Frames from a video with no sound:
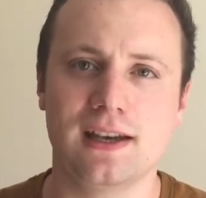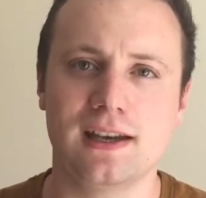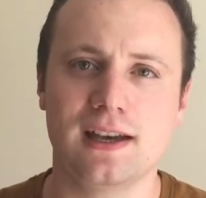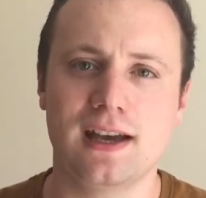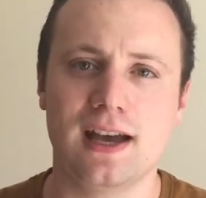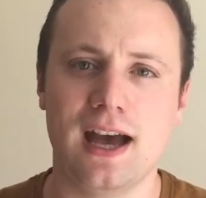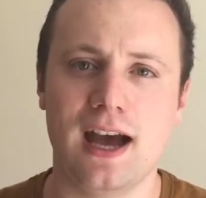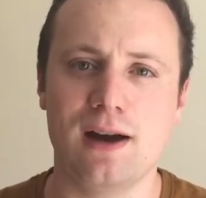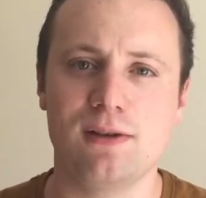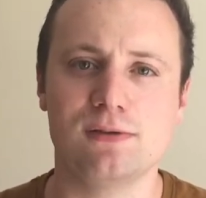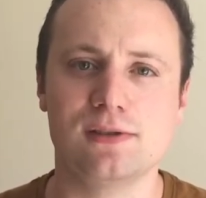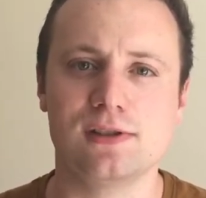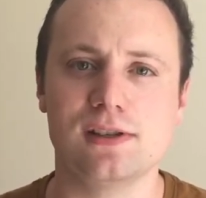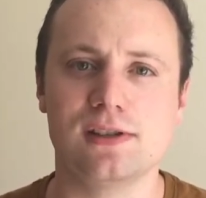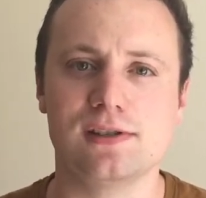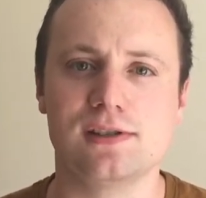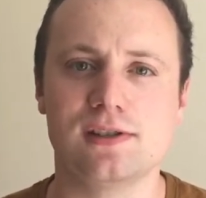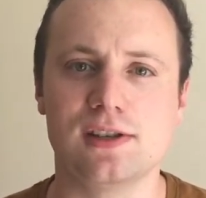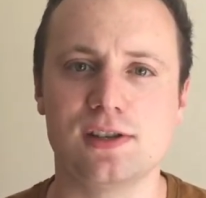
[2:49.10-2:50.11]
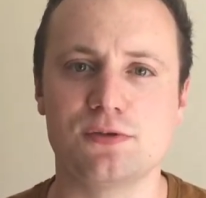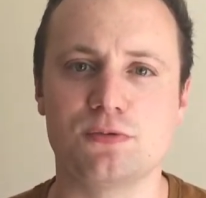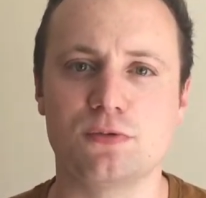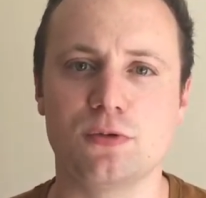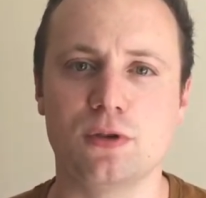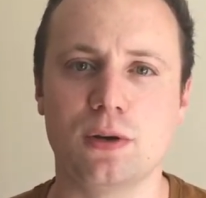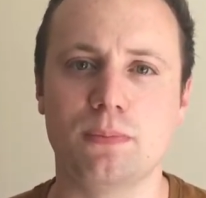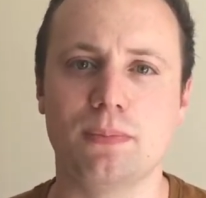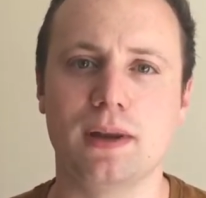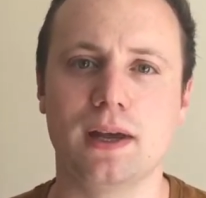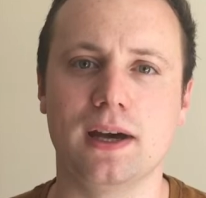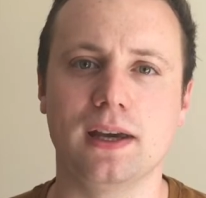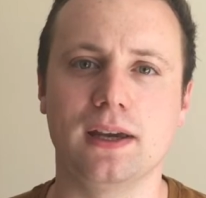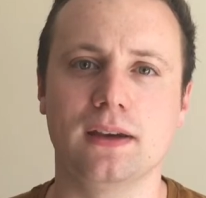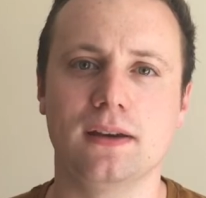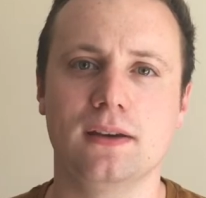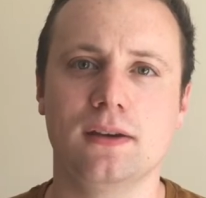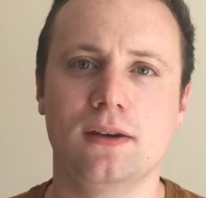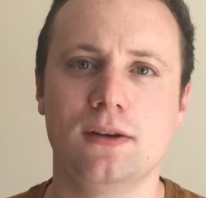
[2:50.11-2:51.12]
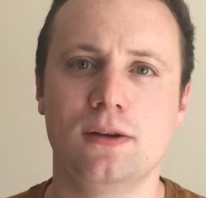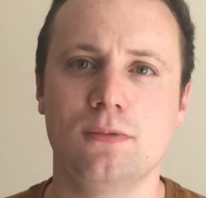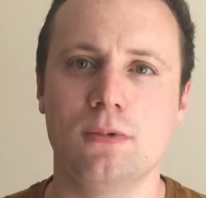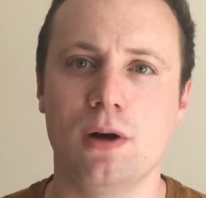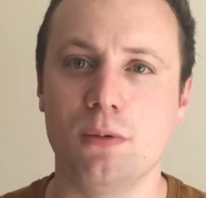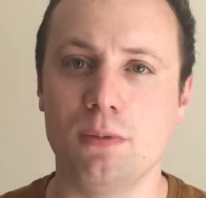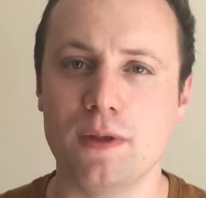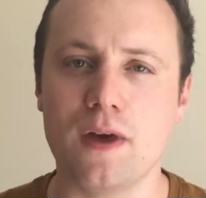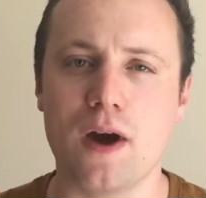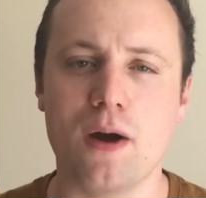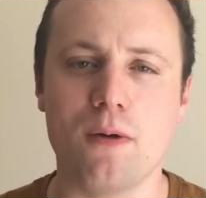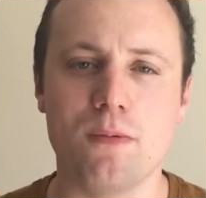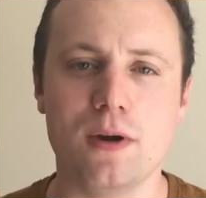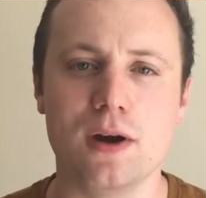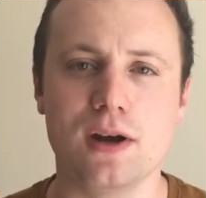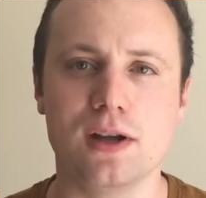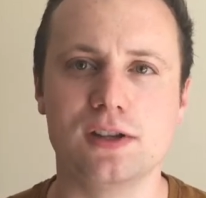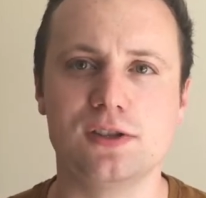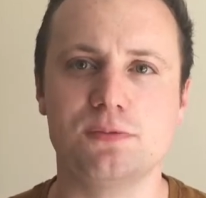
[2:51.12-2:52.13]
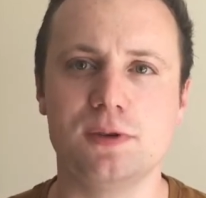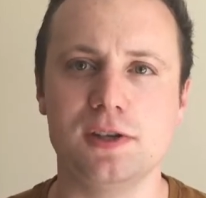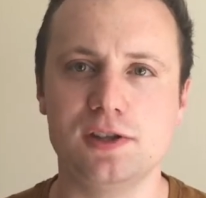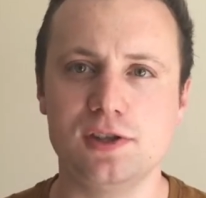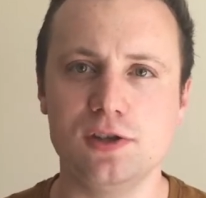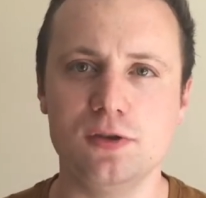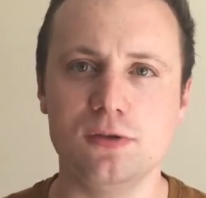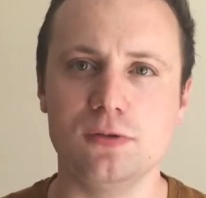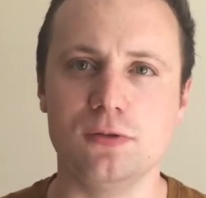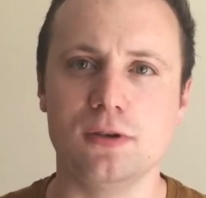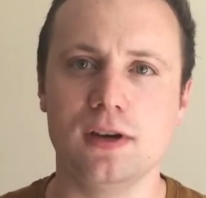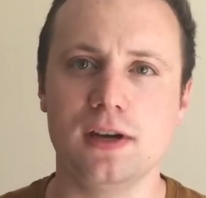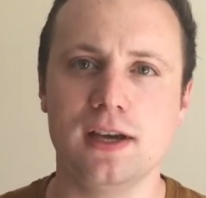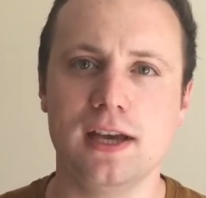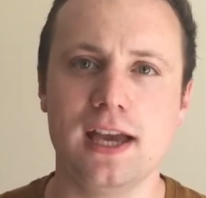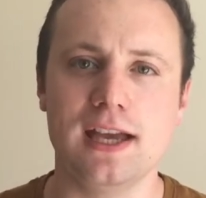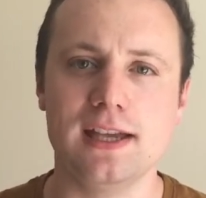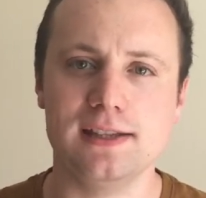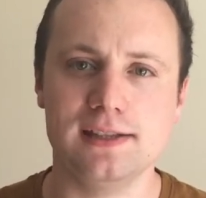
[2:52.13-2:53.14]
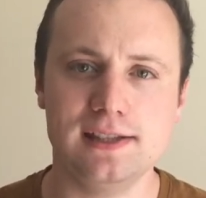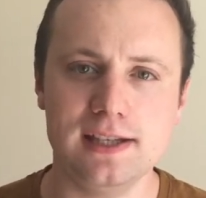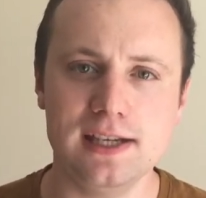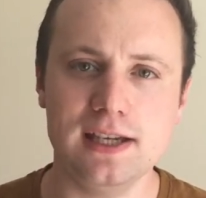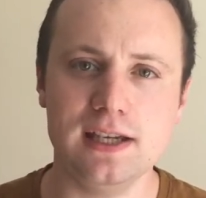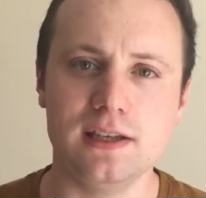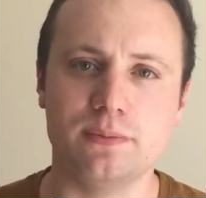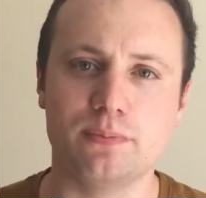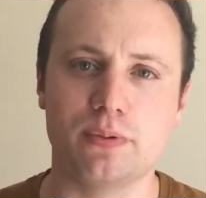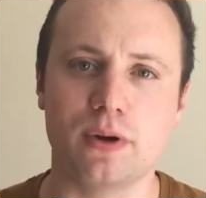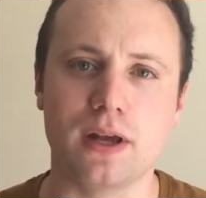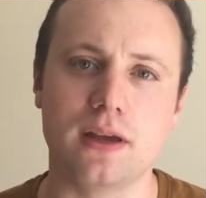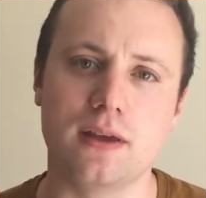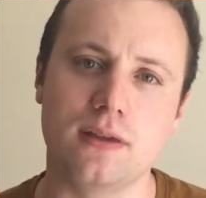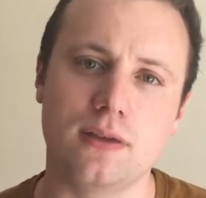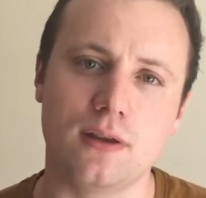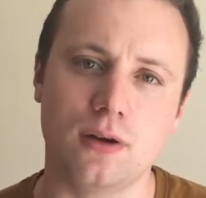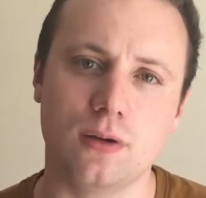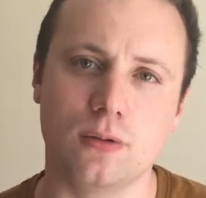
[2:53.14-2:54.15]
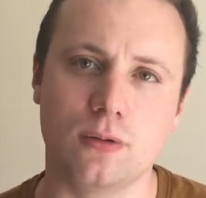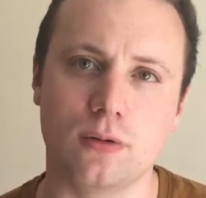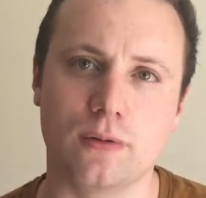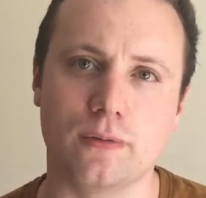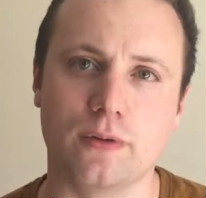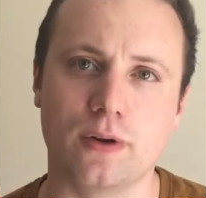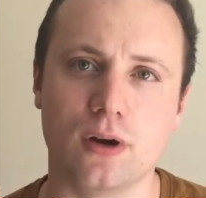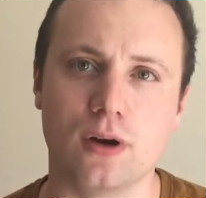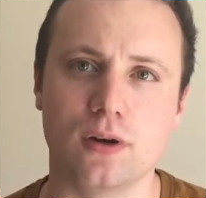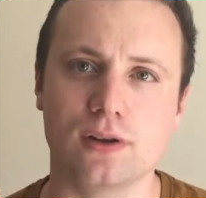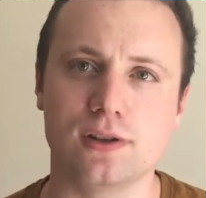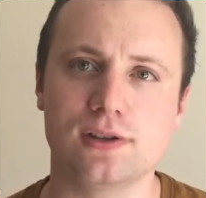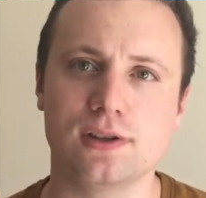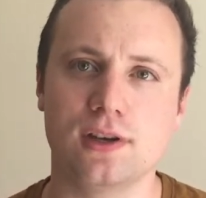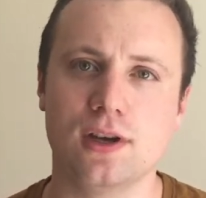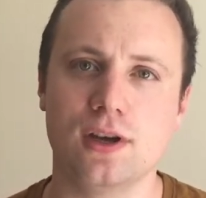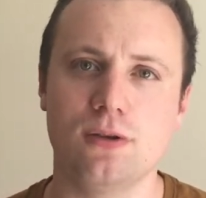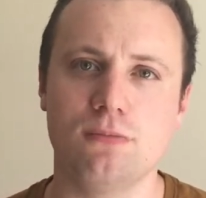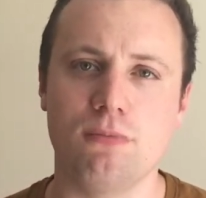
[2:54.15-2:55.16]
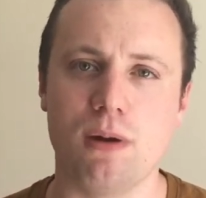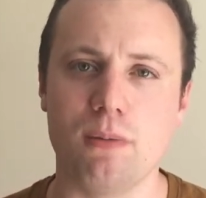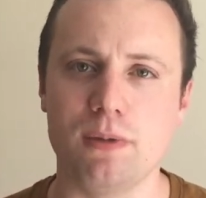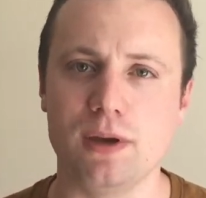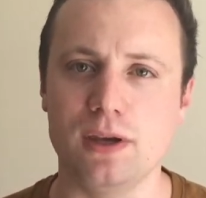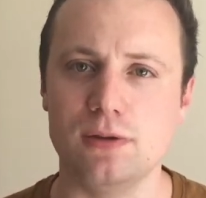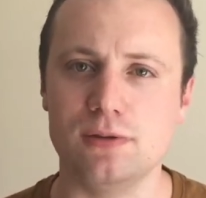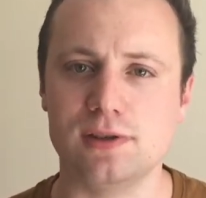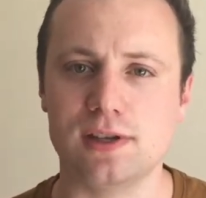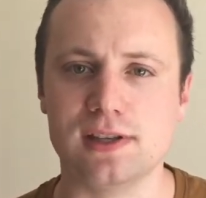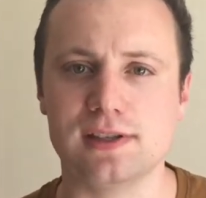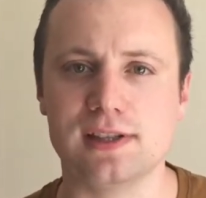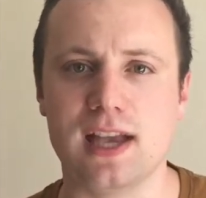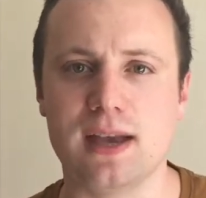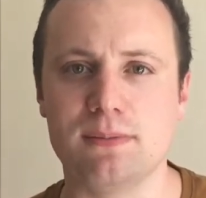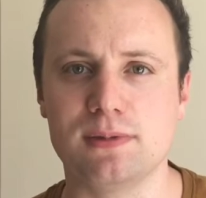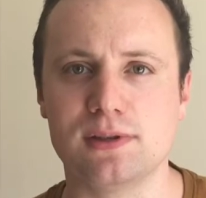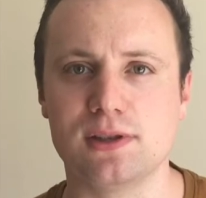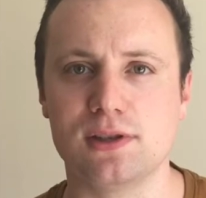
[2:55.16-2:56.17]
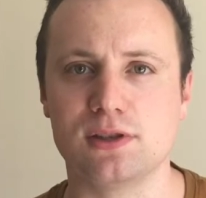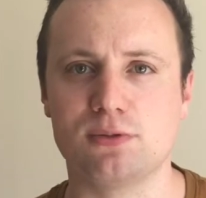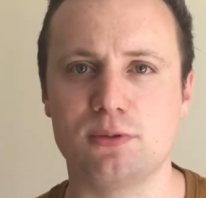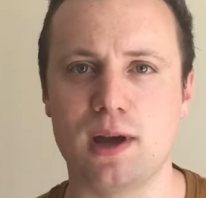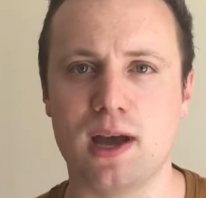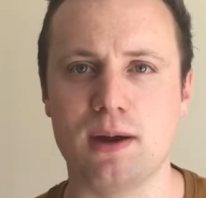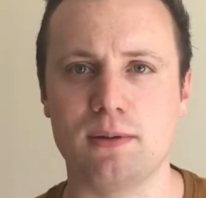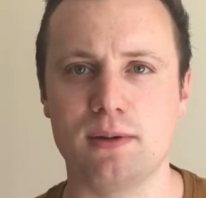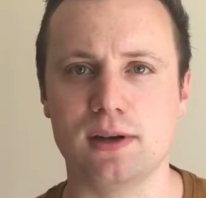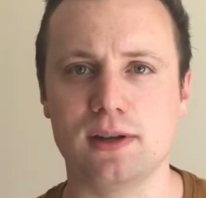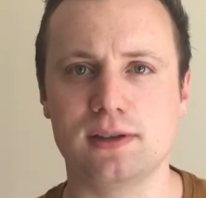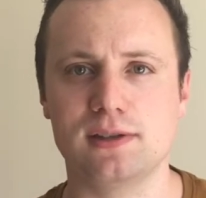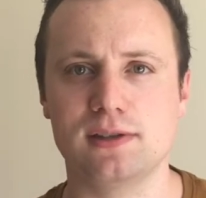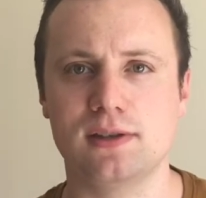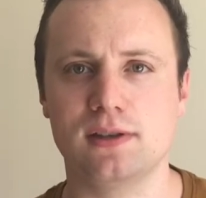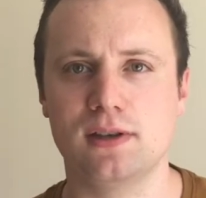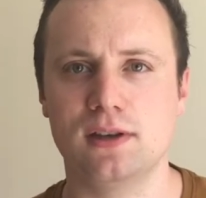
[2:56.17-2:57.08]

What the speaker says: how does this rule apply? Well, with our words, we do indeed break the law of God when we use his name as a swear word.